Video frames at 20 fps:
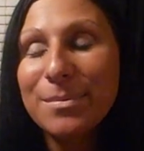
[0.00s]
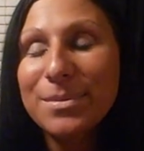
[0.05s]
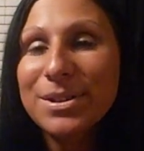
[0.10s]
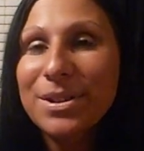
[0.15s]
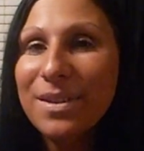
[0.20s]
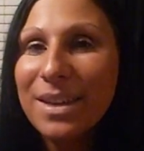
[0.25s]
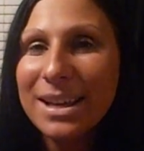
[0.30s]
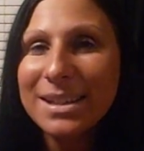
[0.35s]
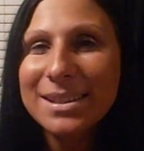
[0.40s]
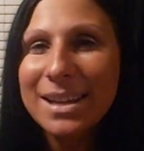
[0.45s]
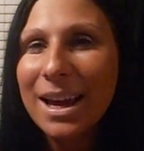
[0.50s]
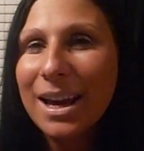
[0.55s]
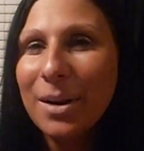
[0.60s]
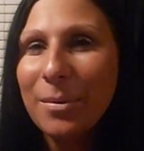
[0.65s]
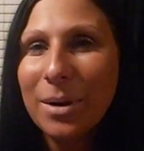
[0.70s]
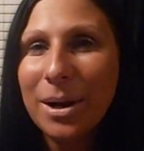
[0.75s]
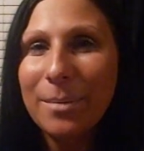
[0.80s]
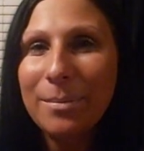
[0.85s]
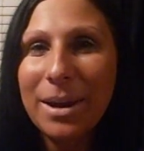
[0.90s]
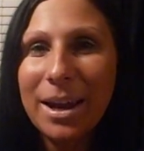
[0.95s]
So that's kind
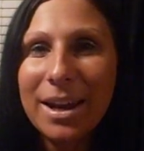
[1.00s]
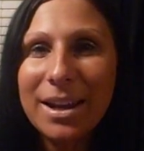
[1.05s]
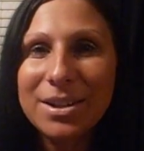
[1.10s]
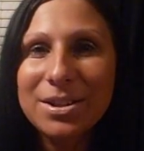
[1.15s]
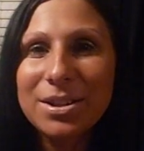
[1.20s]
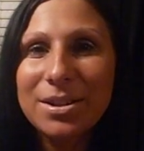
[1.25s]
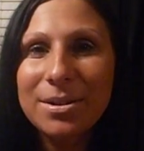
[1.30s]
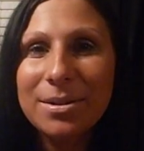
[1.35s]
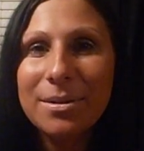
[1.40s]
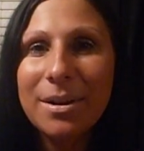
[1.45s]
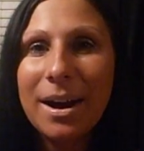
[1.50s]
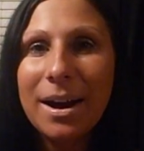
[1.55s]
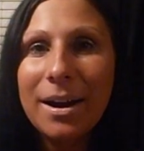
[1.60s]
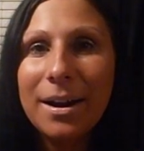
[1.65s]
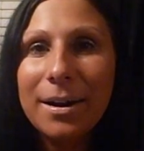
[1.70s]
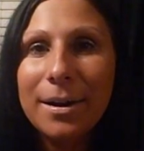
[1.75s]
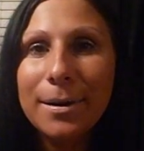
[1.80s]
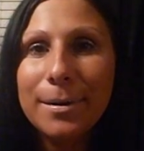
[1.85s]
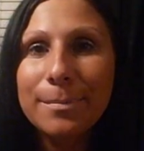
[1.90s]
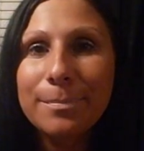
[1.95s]
of what I'm getting to.
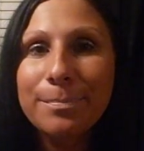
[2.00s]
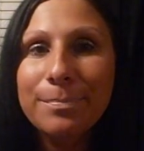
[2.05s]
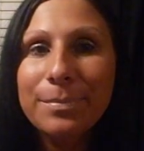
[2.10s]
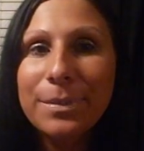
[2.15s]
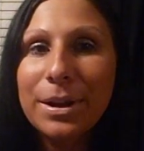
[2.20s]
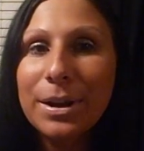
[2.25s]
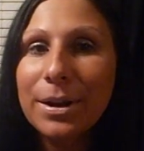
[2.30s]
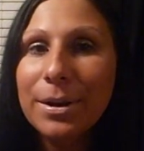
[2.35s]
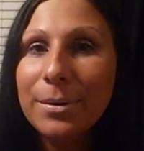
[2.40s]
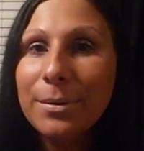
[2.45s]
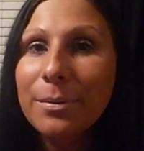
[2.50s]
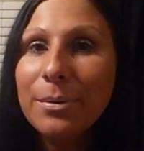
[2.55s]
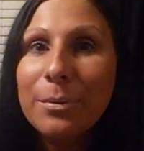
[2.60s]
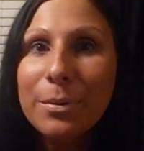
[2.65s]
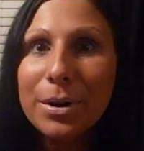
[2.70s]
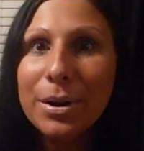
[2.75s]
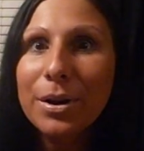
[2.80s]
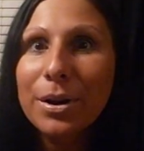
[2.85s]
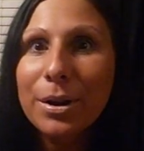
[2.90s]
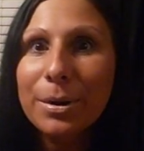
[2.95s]
You know,
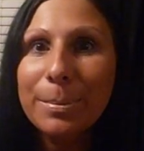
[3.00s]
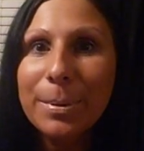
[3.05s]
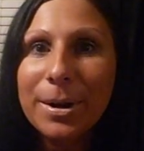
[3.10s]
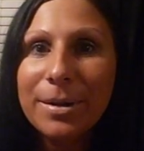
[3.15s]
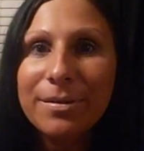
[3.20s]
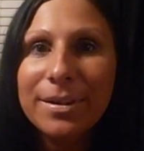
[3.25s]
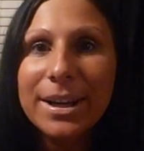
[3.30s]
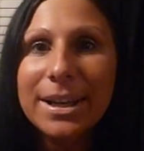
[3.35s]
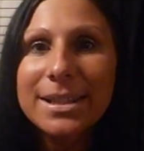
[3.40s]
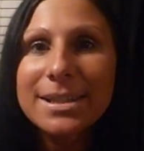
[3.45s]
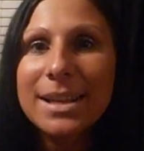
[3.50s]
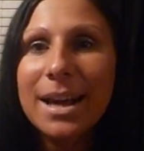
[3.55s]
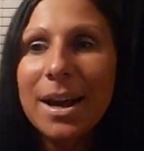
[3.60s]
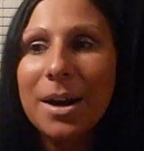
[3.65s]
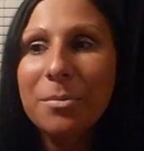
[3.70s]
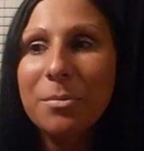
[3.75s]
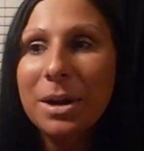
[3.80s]
we're not all perfect.